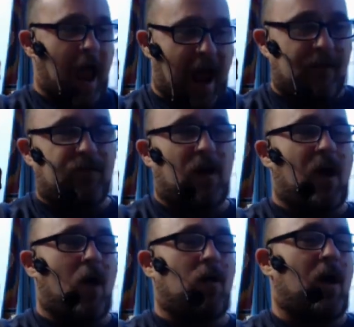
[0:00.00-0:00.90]
Every,
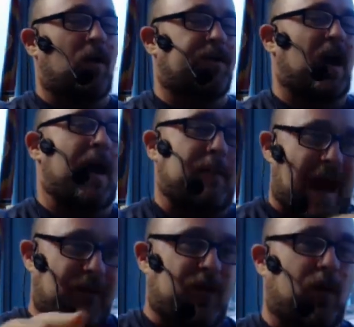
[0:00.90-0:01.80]
all, all, the time
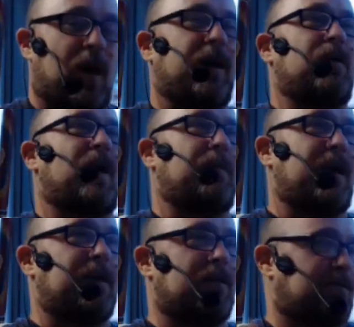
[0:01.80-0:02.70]
everywhere. You know what I
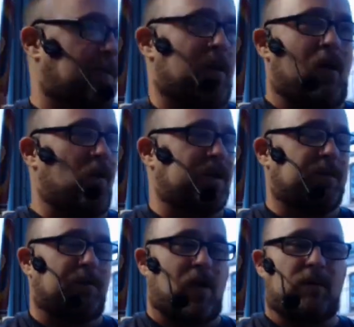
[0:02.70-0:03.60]
mean? There's been, sure. always
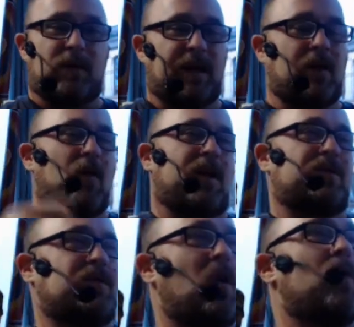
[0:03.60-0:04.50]
been probably
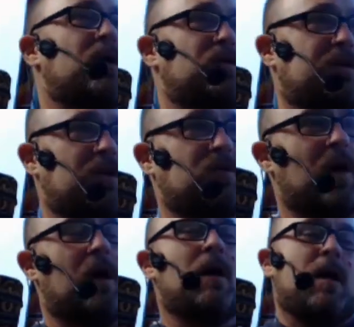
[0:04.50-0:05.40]
yogis who don't use it as
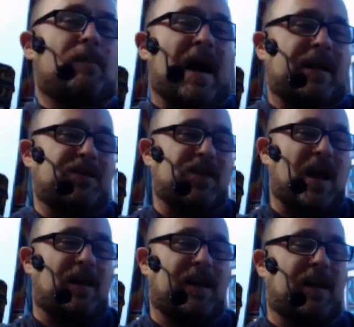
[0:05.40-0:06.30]
well.
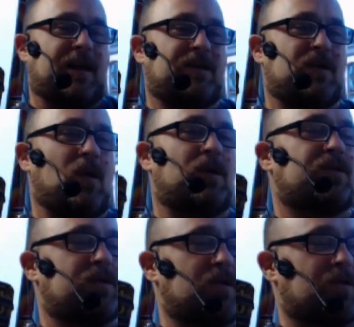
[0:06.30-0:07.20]
Patanjali in his Yoga
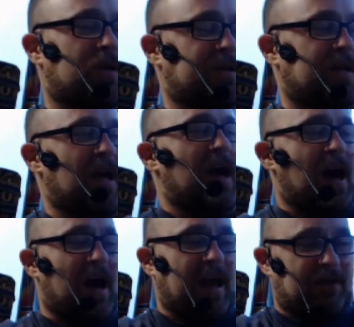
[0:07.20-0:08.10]
Sutras
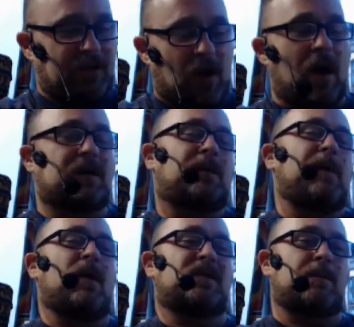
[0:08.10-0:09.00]
uh, even talks
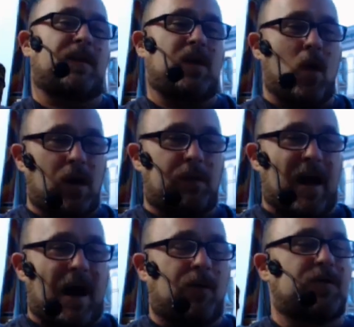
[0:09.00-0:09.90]
about some of the yogic
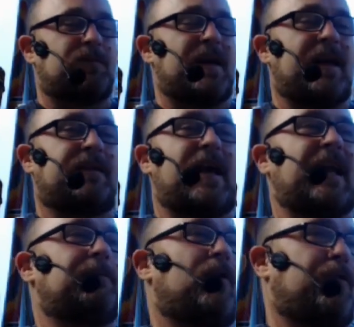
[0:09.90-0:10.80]
powers being
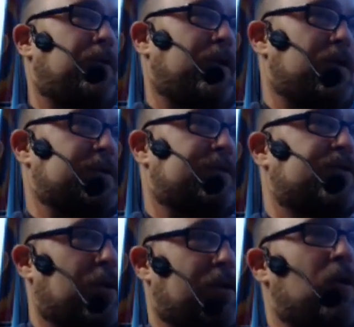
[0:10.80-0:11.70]
attainable through the use of
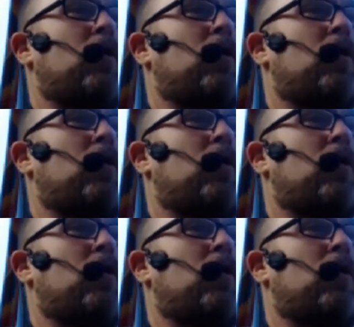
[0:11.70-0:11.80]
certain